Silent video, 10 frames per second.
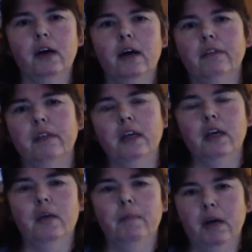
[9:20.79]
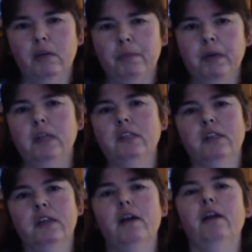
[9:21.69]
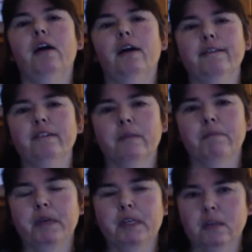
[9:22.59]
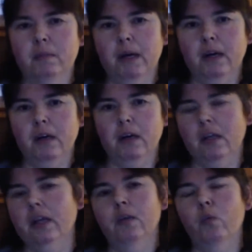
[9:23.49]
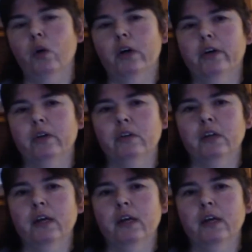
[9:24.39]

are thinking about peace in their lives and peace in the world,